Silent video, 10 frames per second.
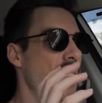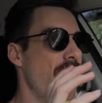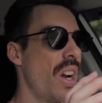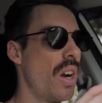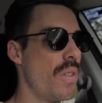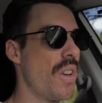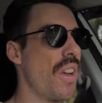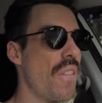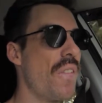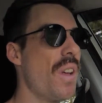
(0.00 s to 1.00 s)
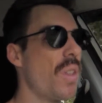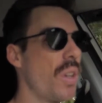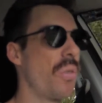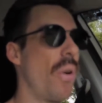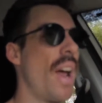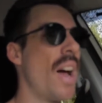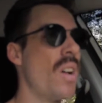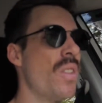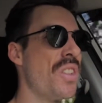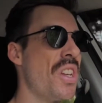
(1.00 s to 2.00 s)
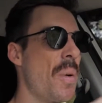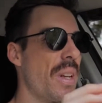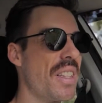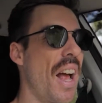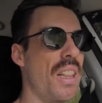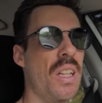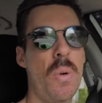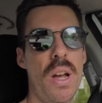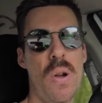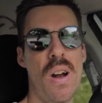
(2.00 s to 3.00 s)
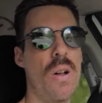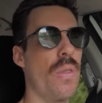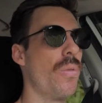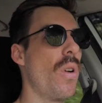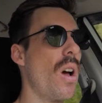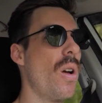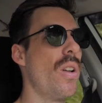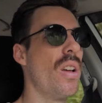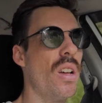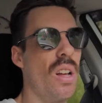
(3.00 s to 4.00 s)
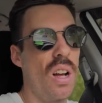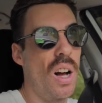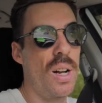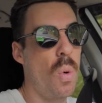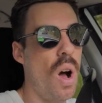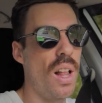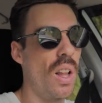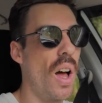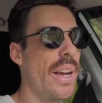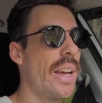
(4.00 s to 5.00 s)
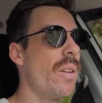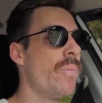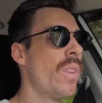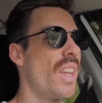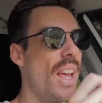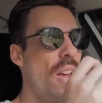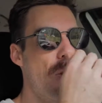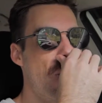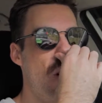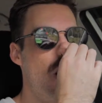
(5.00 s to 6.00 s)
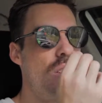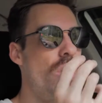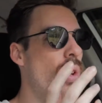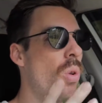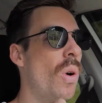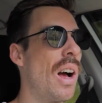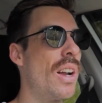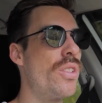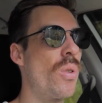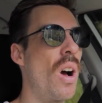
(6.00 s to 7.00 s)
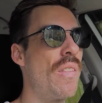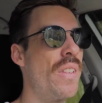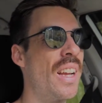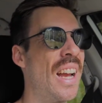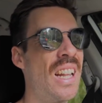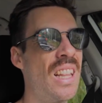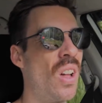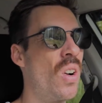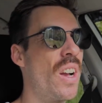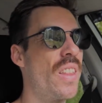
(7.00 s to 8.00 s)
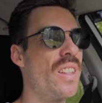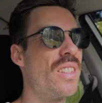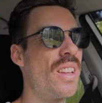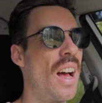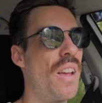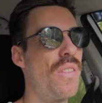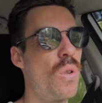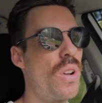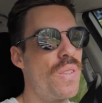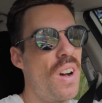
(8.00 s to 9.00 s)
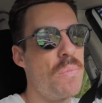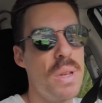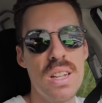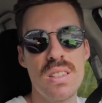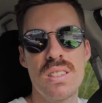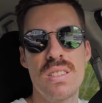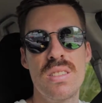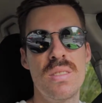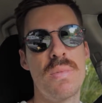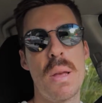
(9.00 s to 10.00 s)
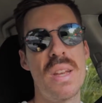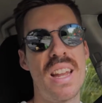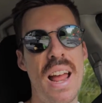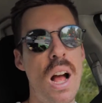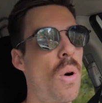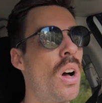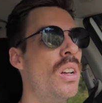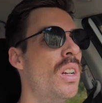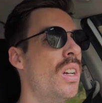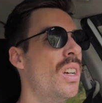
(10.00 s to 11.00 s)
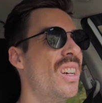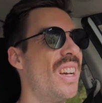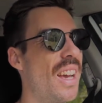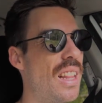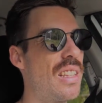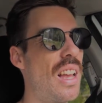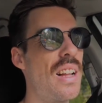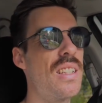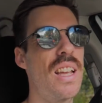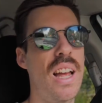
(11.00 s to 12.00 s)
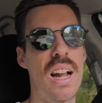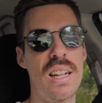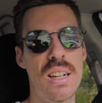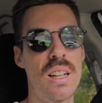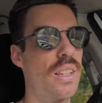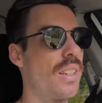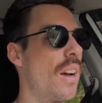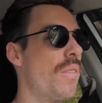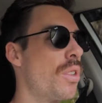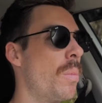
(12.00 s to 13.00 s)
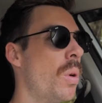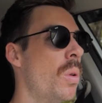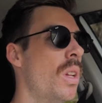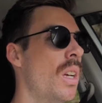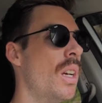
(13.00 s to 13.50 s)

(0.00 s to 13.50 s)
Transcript: You know, you can feel the ground, you know exactly where you are on the road. I quite like it. If you are driving any longer than, say, 45 minutes, maybe an hour, it starts to get a little uncomfortable.